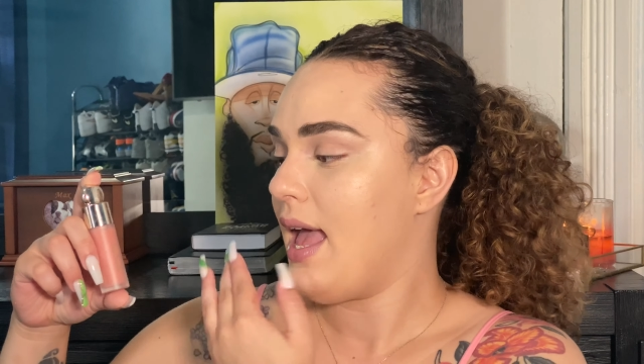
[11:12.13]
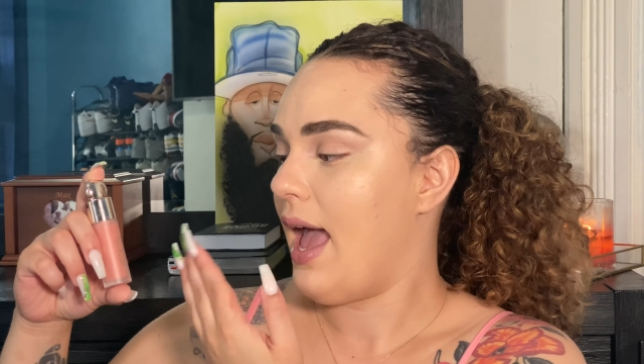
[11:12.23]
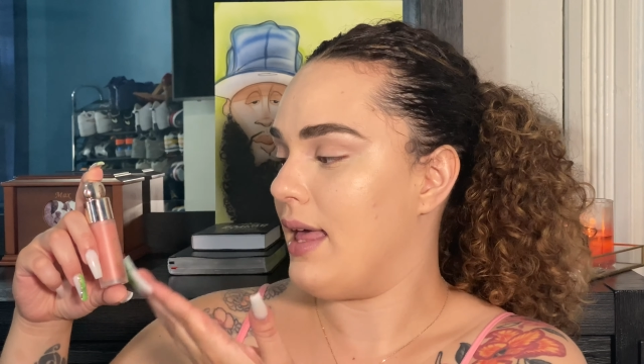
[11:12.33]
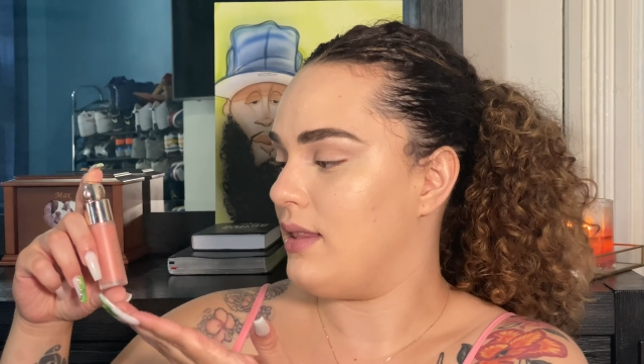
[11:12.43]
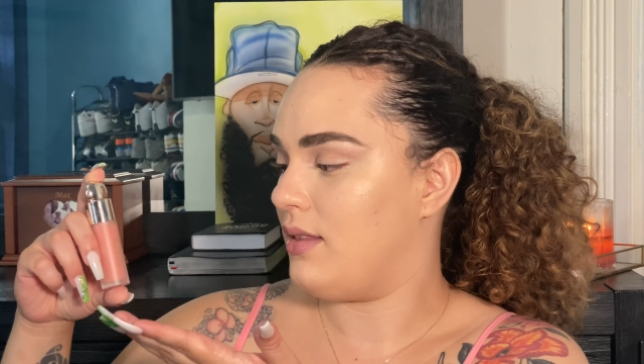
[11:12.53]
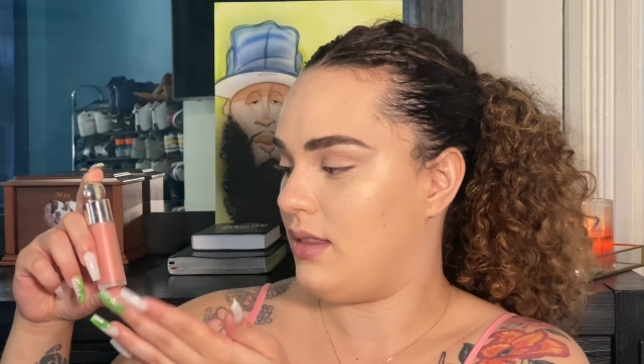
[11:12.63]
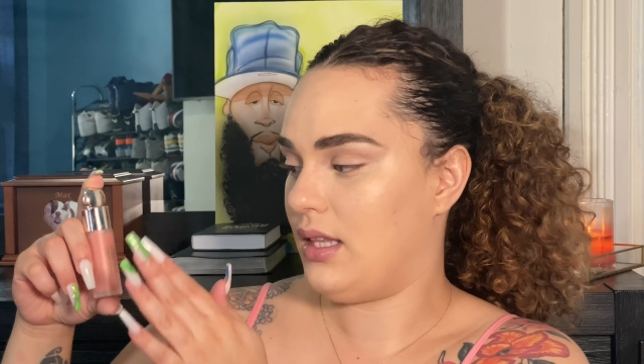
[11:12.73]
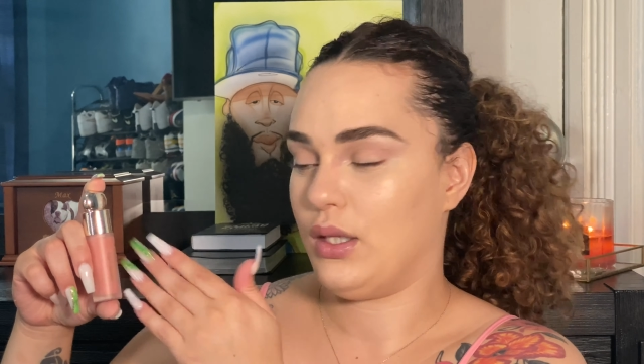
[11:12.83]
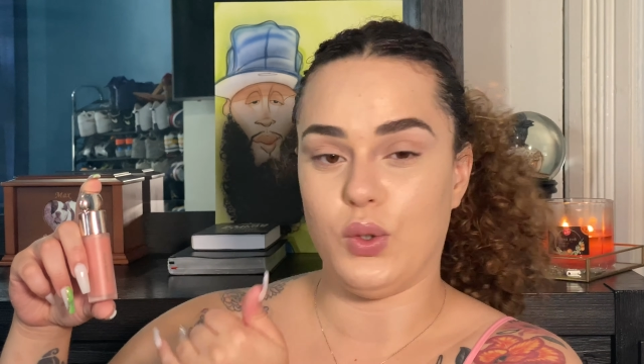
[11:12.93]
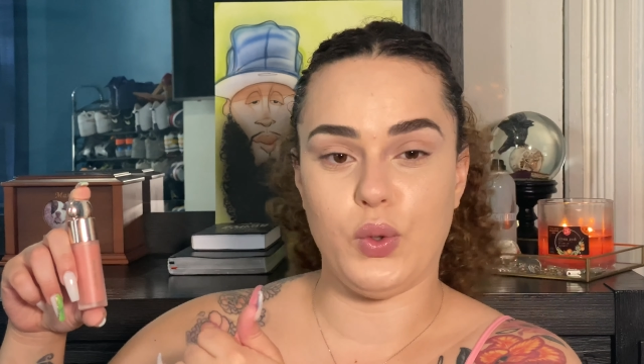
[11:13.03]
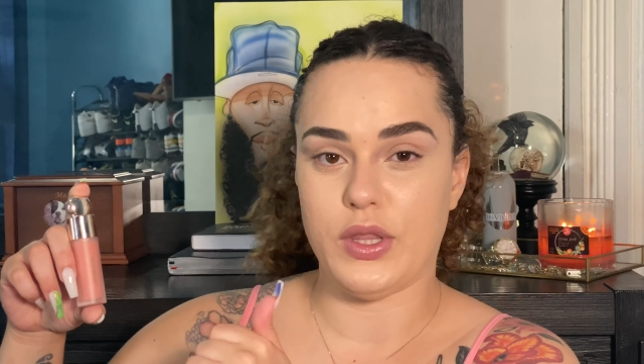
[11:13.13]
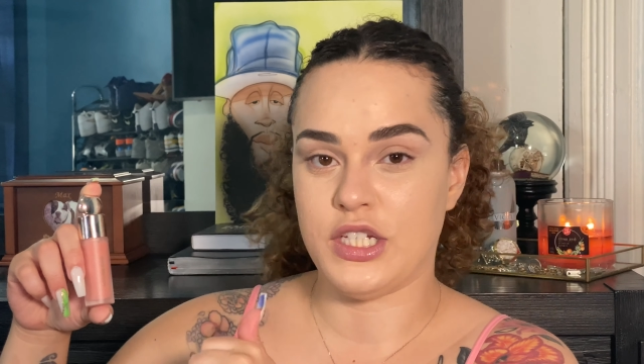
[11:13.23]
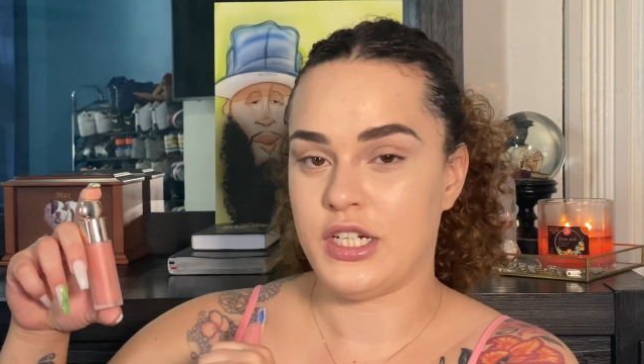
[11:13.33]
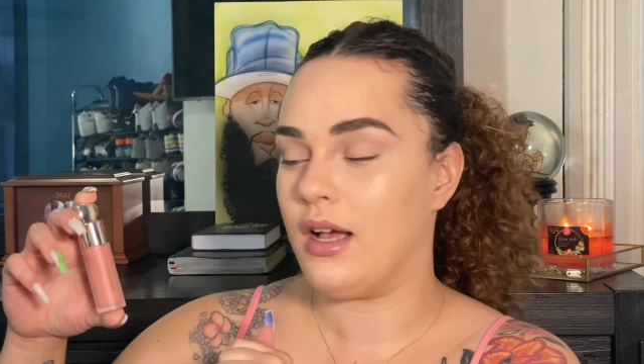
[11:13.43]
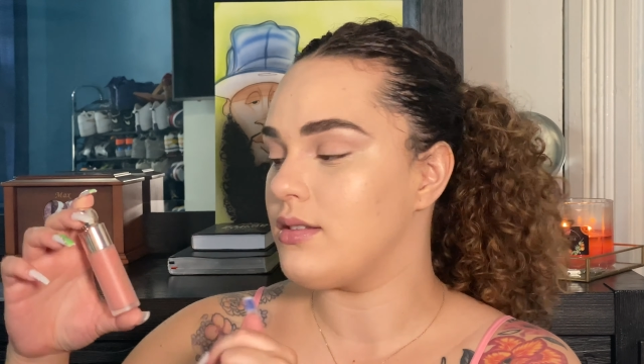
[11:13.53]
and the logo that
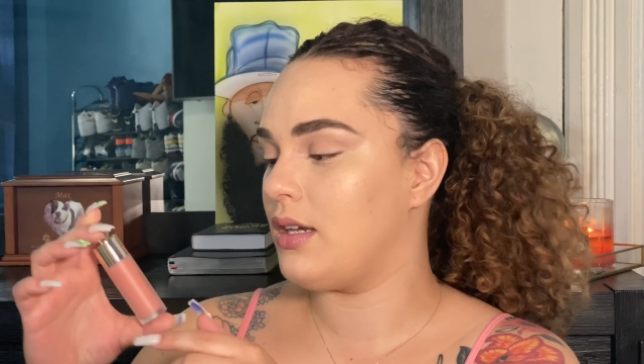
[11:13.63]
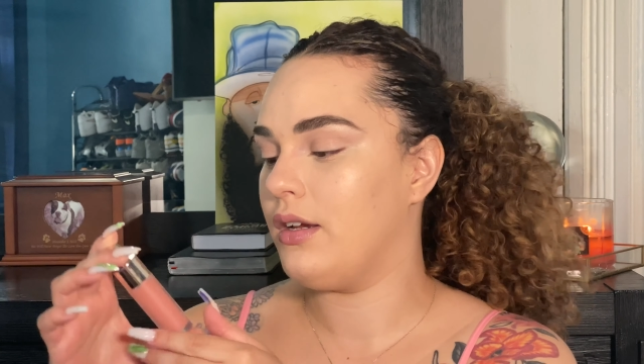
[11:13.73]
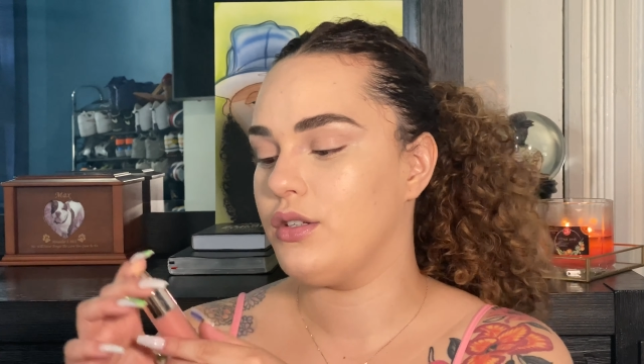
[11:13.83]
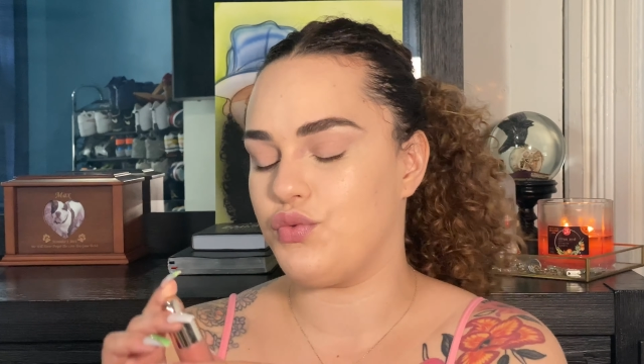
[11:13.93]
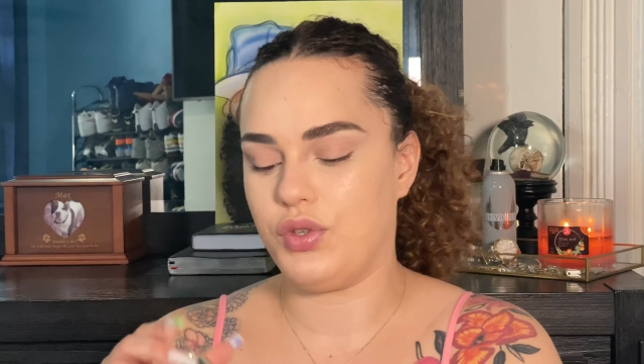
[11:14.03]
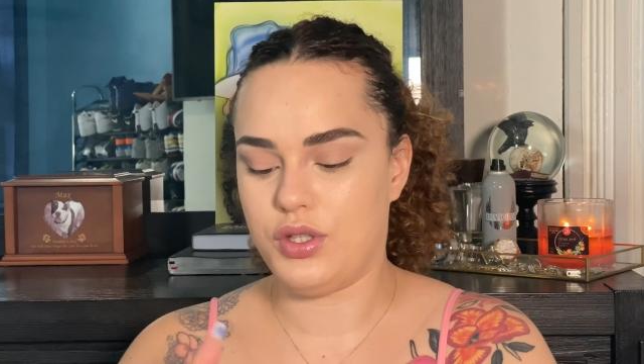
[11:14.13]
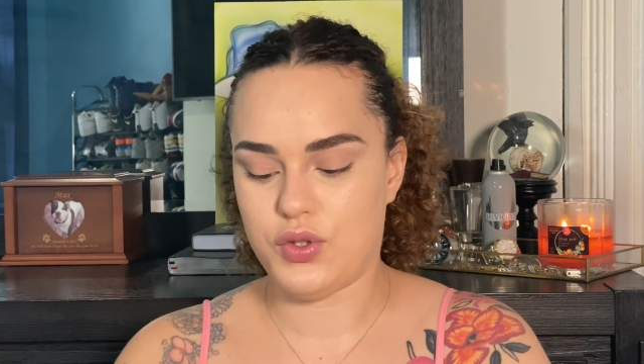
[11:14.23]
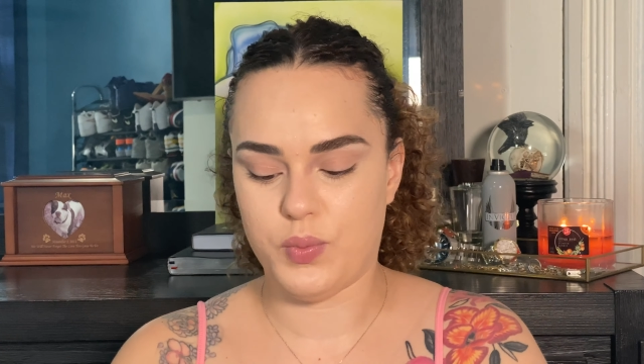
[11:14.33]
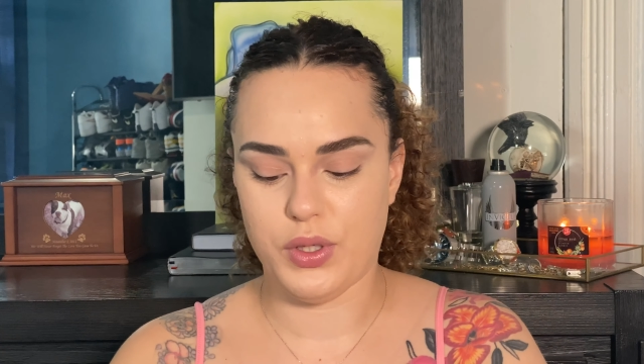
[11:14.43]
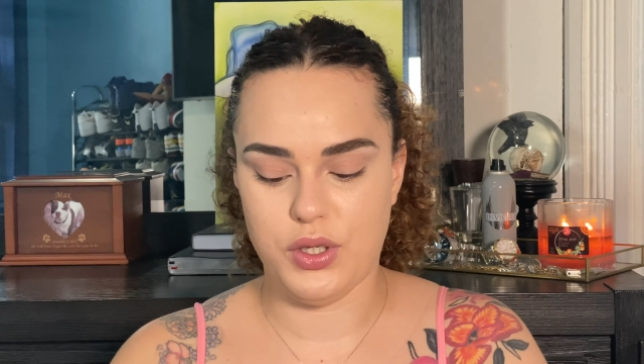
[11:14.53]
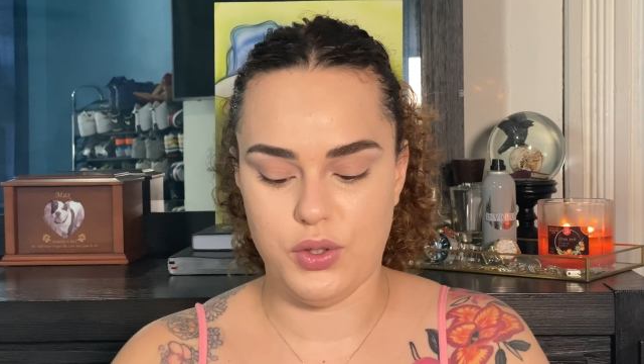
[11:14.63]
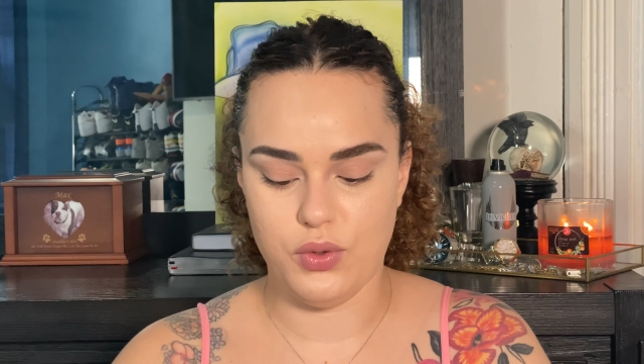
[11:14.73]
she has on here. It's really super cute.